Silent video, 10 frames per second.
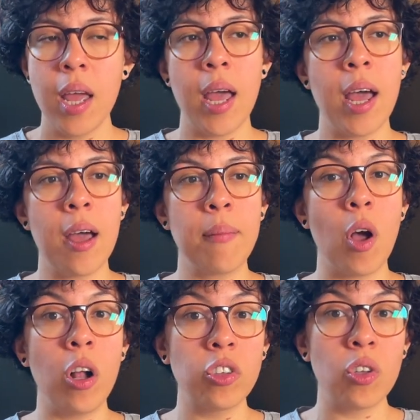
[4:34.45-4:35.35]
Um,
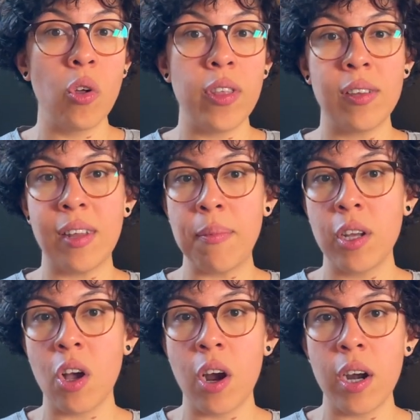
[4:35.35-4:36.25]
also, this
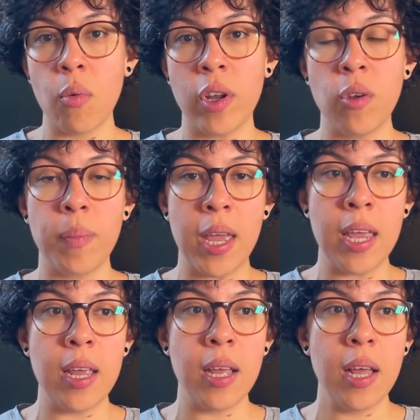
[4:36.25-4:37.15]
debit card, when you
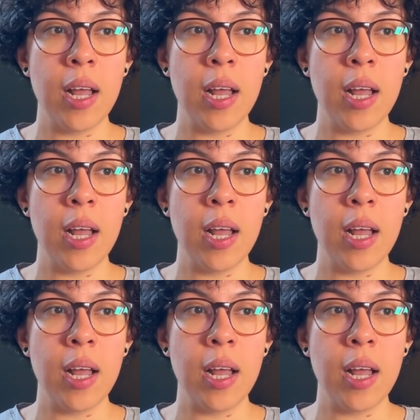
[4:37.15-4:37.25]
pay,